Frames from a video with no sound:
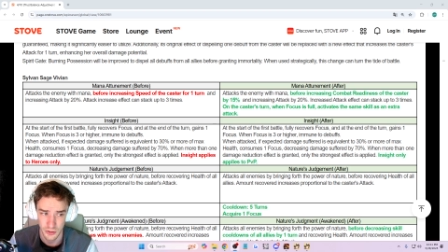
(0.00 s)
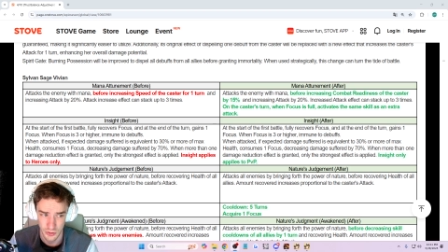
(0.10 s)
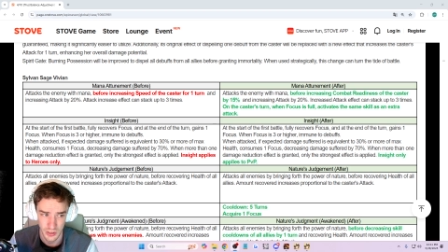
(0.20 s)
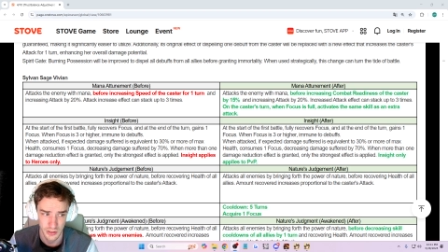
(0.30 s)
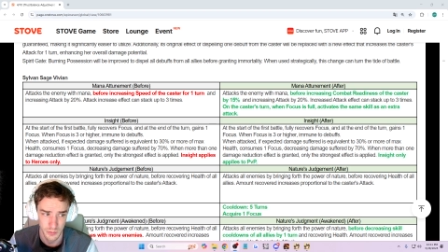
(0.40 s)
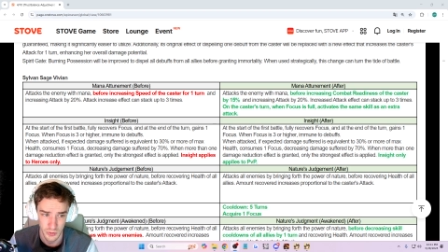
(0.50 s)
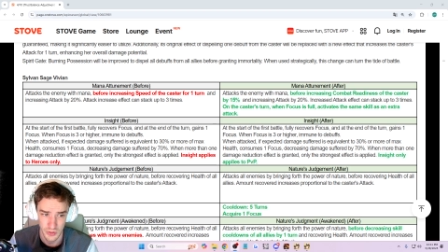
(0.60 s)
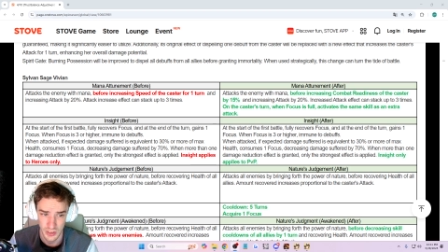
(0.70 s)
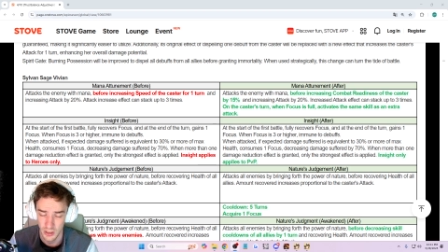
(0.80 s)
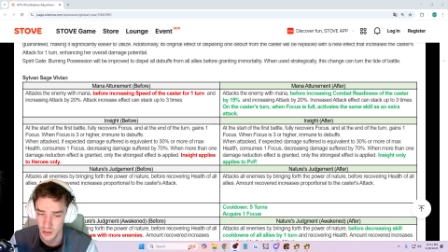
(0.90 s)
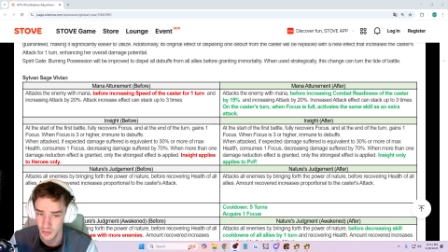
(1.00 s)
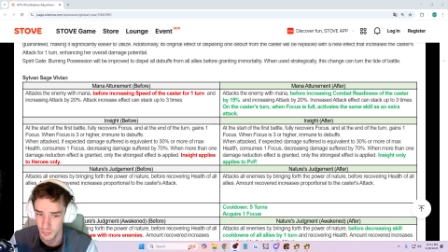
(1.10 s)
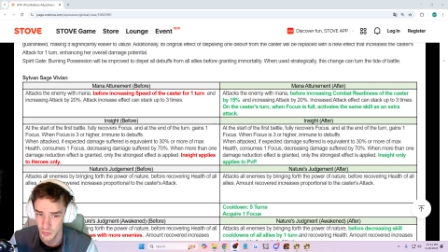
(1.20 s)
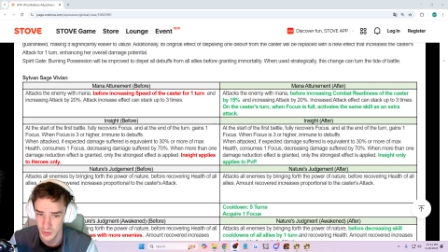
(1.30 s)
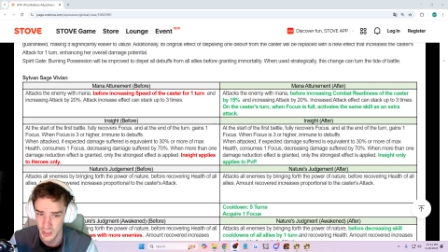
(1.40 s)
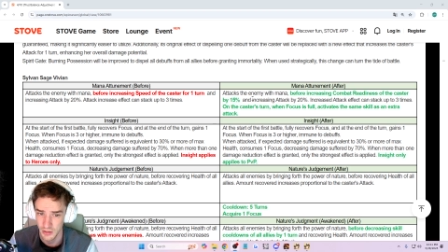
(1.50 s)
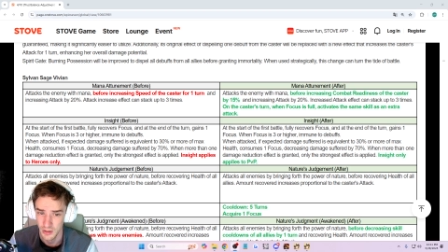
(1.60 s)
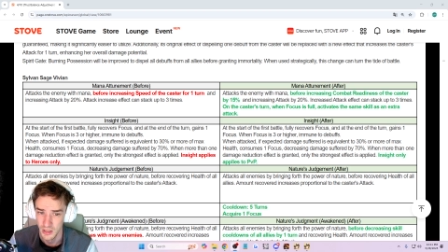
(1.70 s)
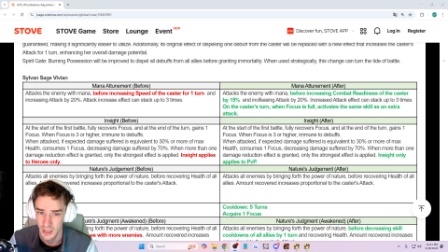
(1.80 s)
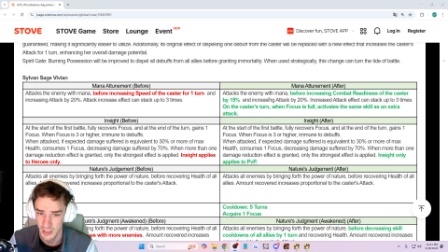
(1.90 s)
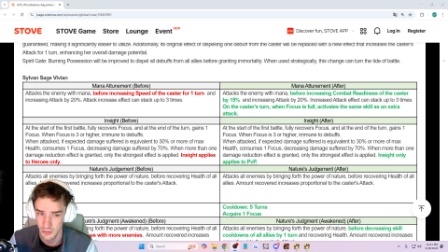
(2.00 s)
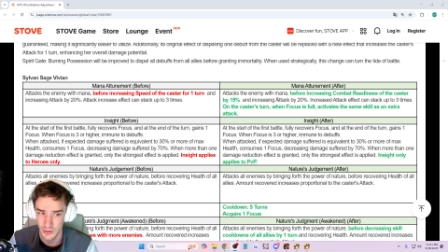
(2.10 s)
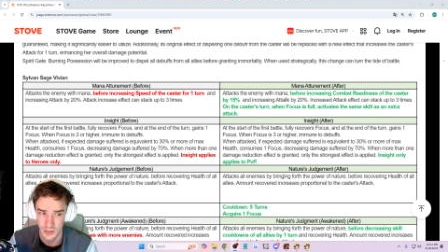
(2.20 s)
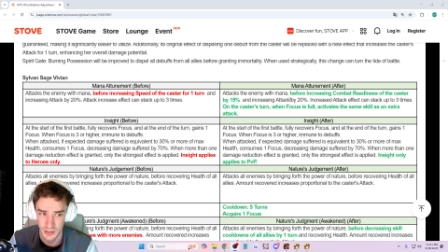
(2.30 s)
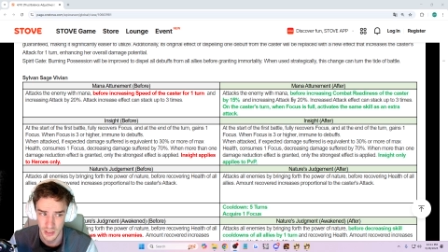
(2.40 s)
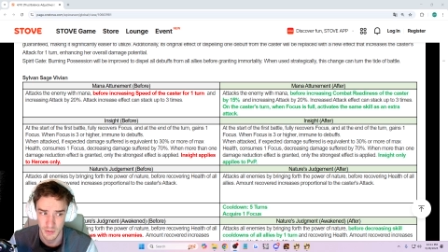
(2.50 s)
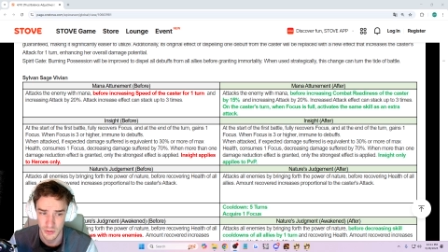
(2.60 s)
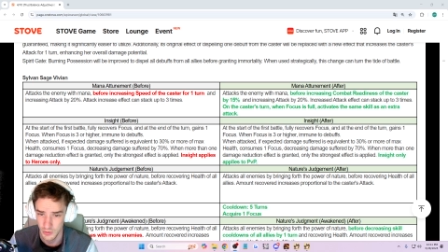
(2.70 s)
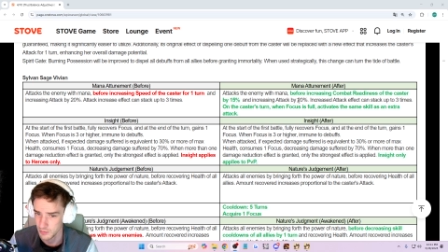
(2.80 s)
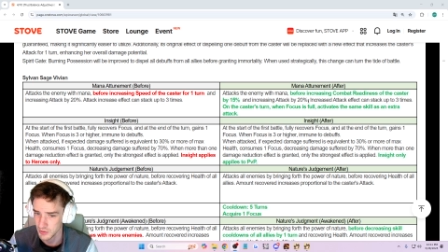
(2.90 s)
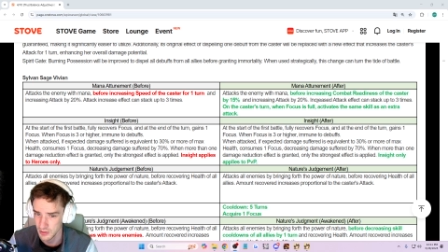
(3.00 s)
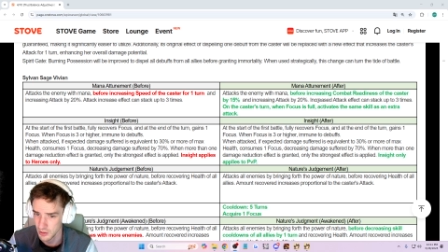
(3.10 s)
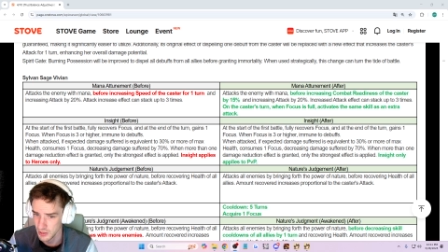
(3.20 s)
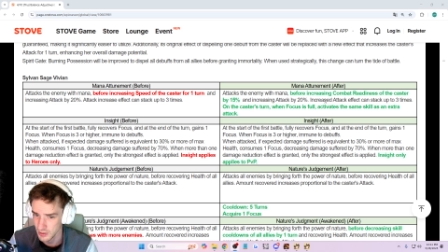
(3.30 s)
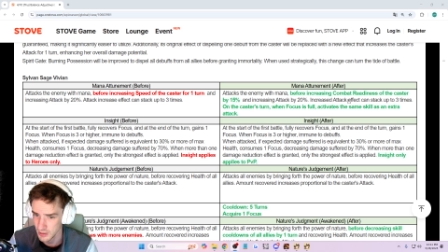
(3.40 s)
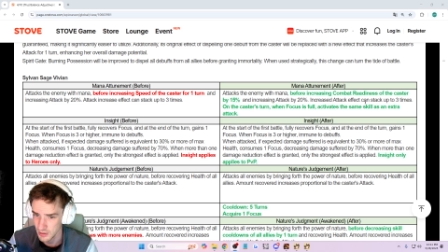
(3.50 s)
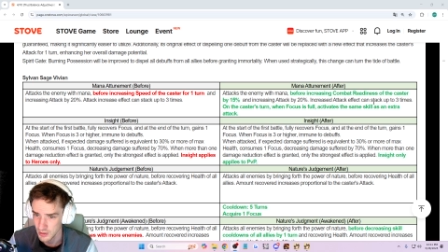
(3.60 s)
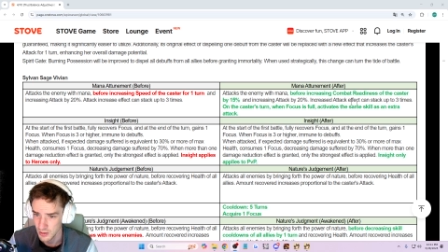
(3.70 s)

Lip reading: So she gets more CR boost now and increased attack by 20%. Already there.